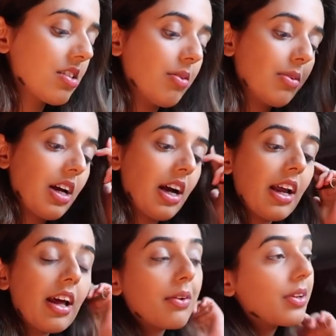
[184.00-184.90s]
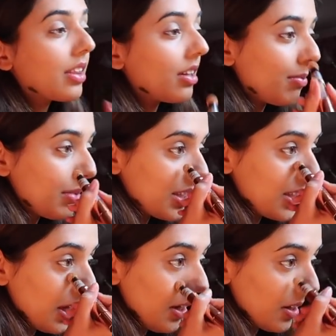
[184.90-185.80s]
so I'm gonna highlight with number
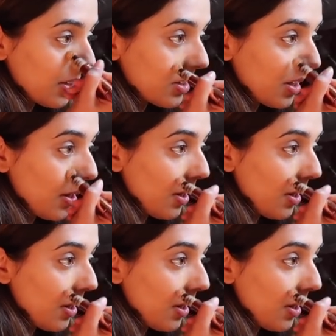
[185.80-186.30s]
6.